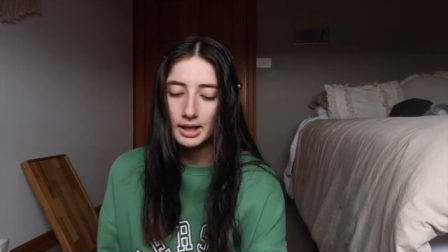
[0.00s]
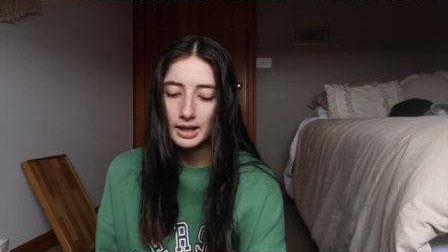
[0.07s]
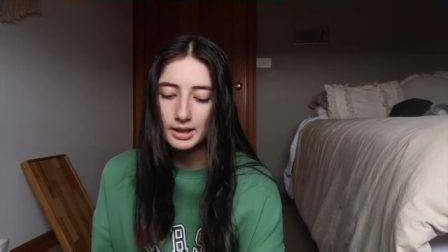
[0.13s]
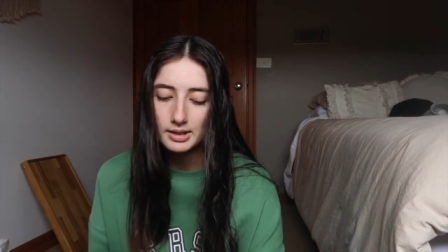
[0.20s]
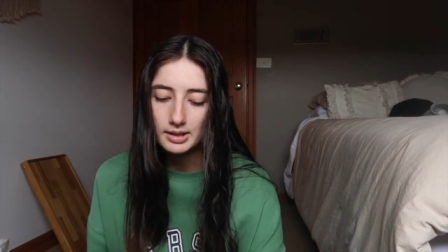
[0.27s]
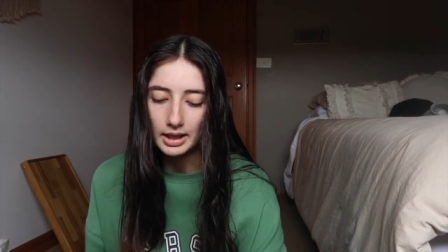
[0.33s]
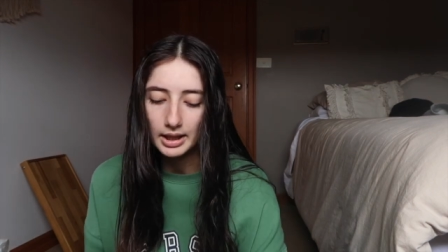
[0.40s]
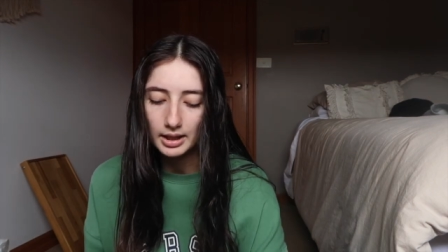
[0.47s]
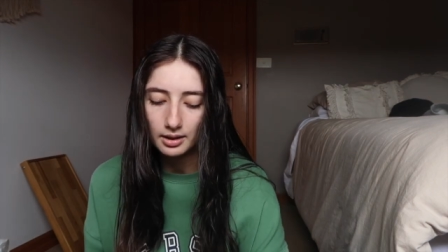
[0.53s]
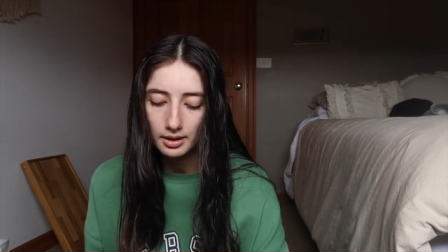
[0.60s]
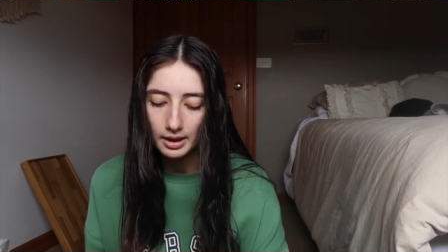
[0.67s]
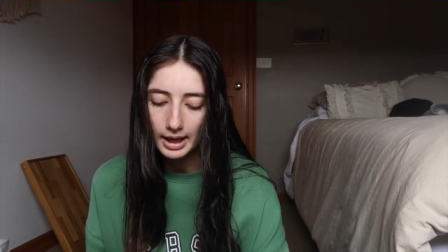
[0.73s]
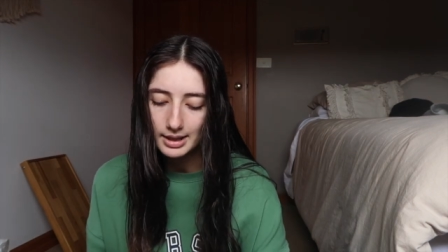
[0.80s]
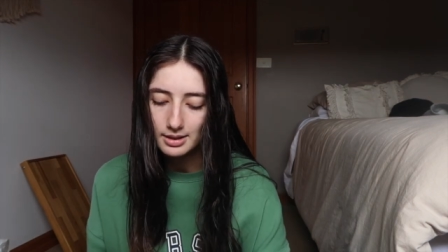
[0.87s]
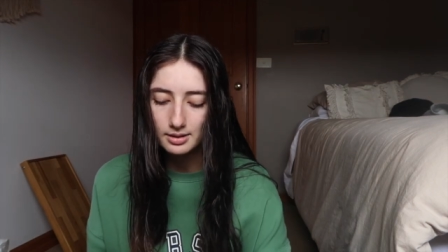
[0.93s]
the next thing
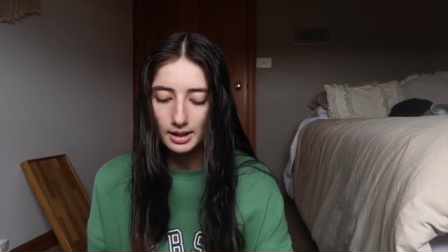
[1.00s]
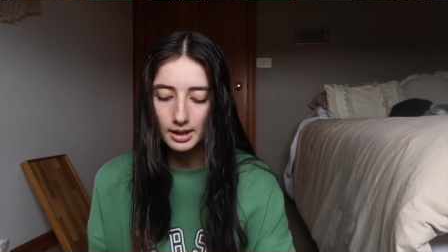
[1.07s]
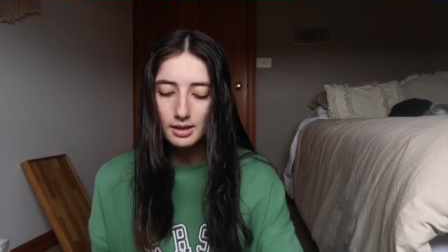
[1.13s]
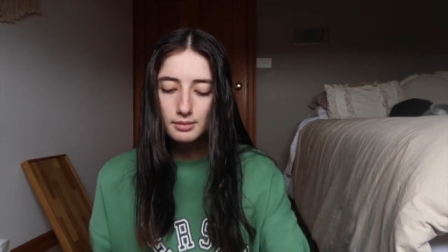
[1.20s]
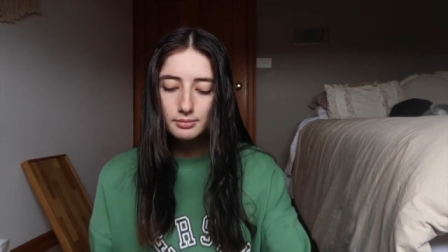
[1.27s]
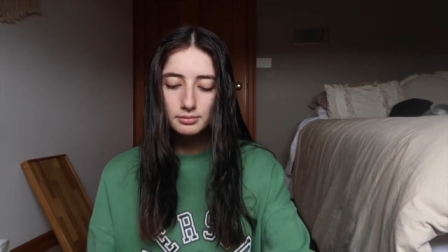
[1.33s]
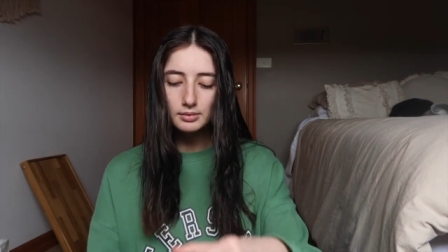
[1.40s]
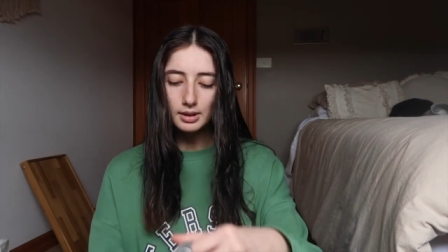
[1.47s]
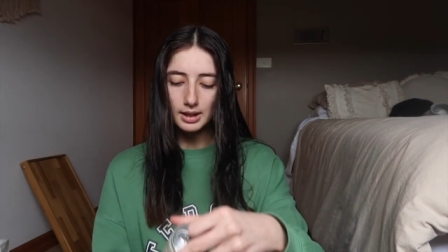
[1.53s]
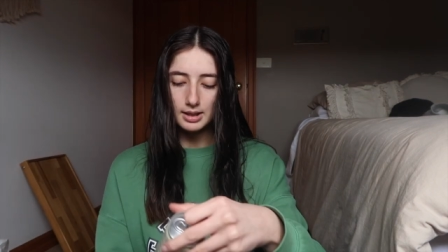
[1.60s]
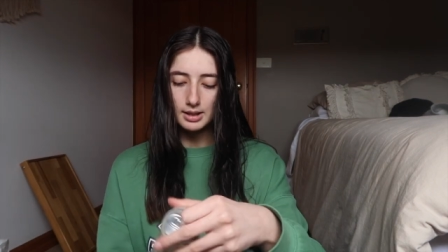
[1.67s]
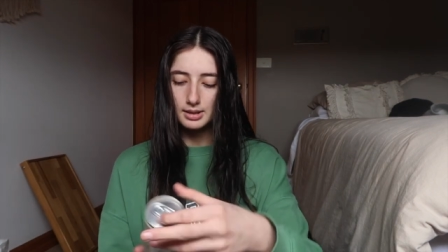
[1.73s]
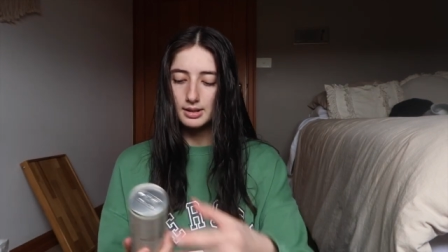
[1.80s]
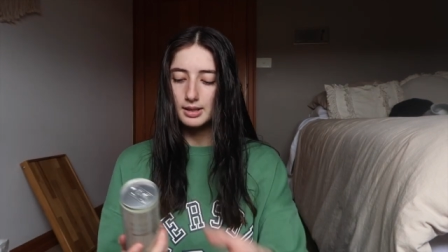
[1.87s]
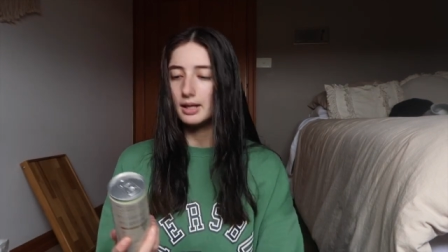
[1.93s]
I see
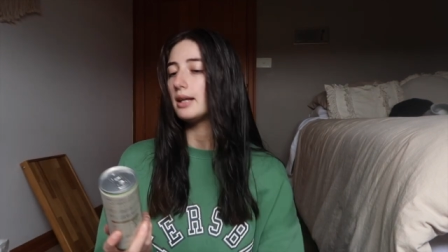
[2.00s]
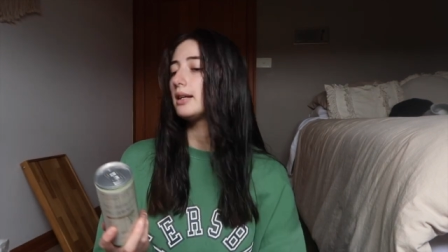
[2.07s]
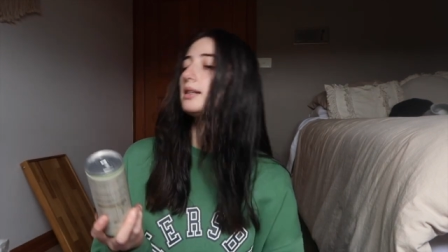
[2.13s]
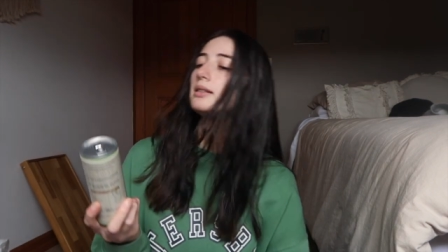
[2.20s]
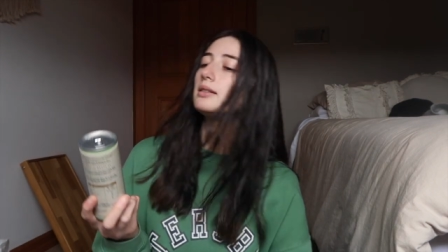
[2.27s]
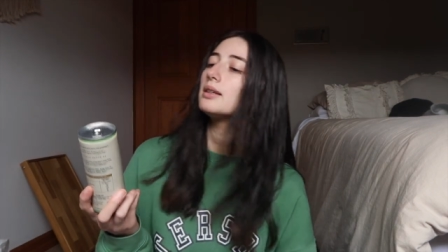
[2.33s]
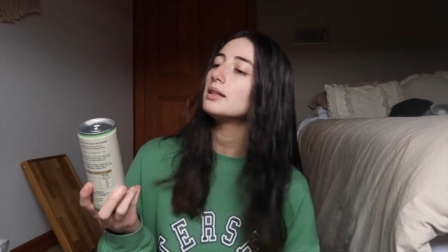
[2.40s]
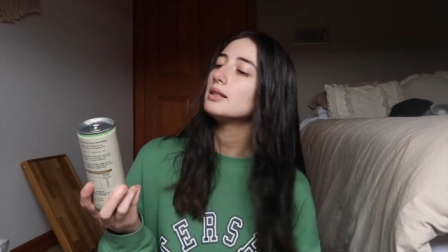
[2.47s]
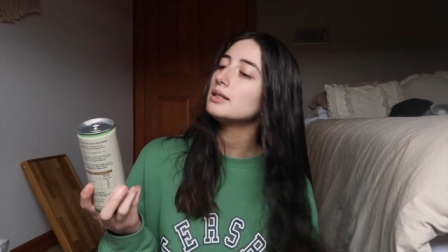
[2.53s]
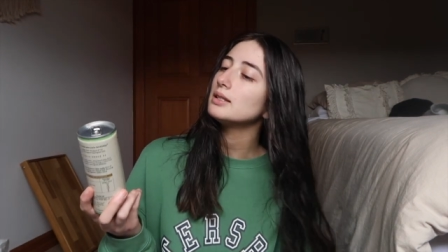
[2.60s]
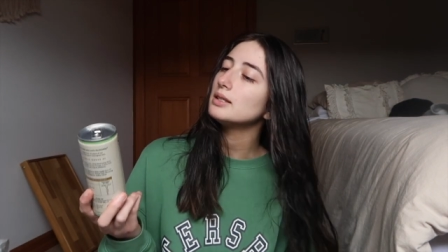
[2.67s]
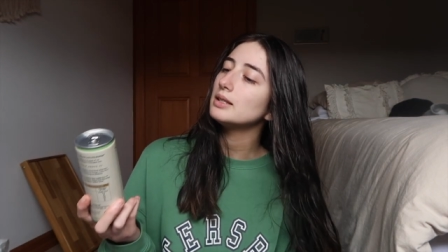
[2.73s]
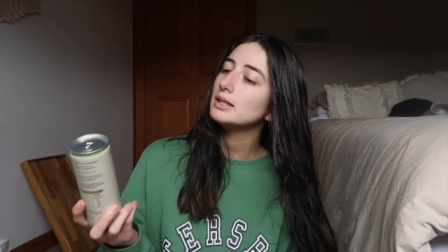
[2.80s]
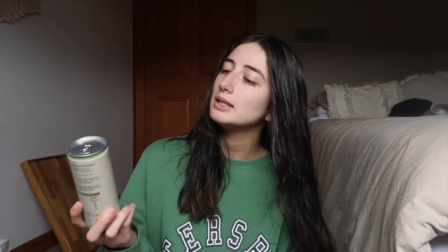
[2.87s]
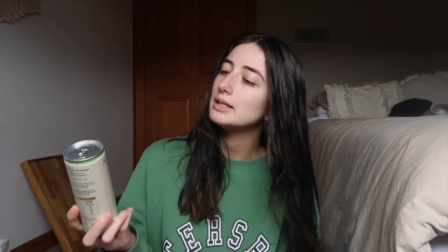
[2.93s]
is this
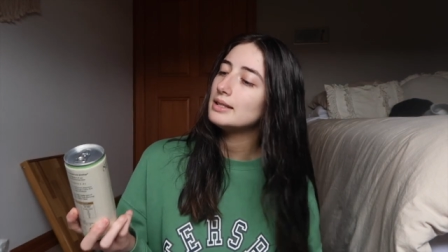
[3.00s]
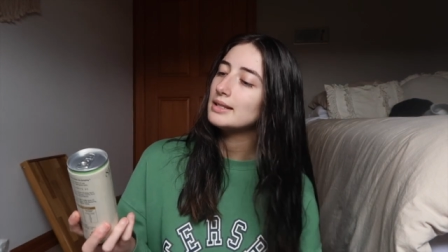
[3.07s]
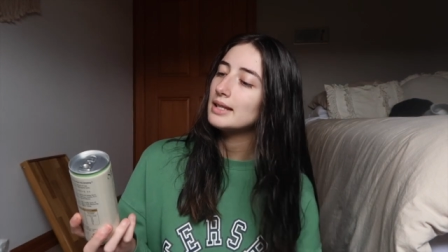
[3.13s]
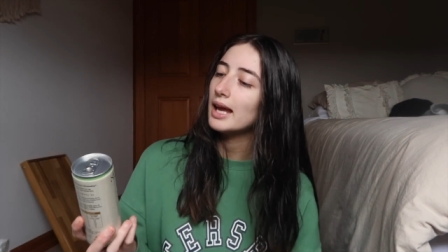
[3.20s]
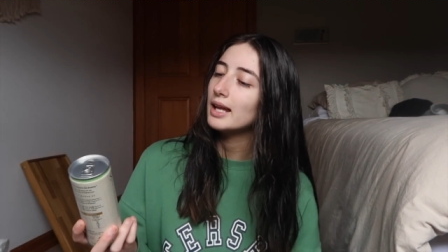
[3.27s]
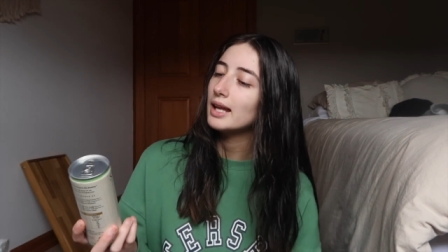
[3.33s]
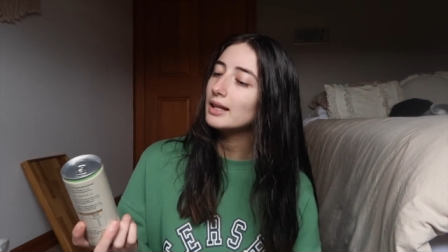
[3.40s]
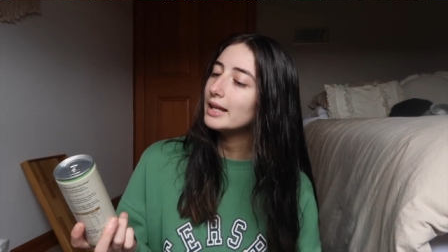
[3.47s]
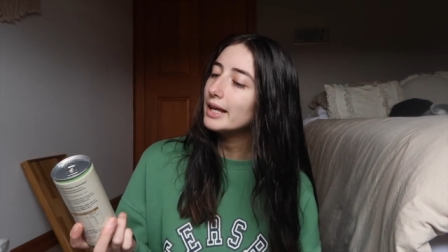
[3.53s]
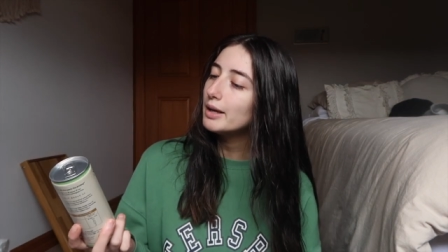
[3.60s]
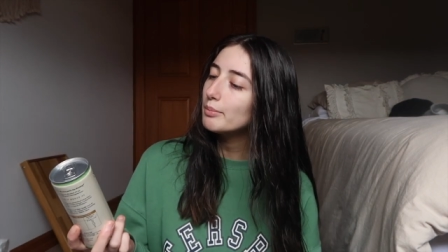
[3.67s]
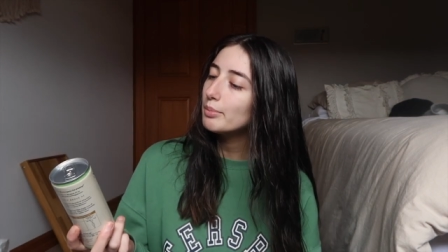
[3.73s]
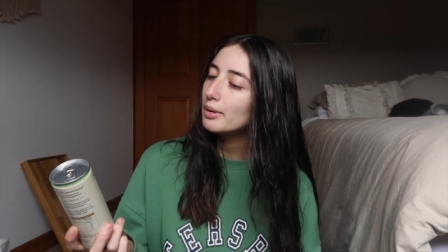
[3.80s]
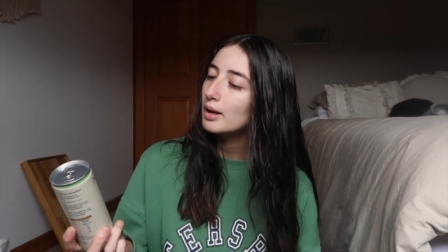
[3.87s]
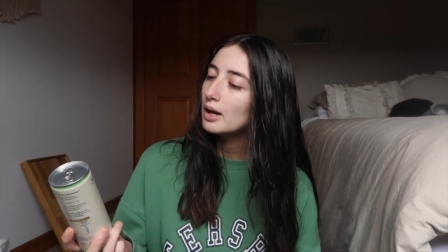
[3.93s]

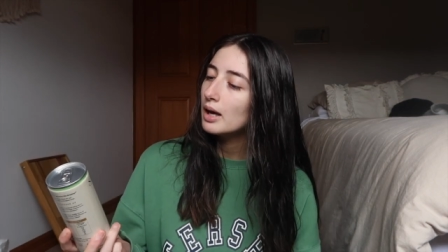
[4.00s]
Seedlip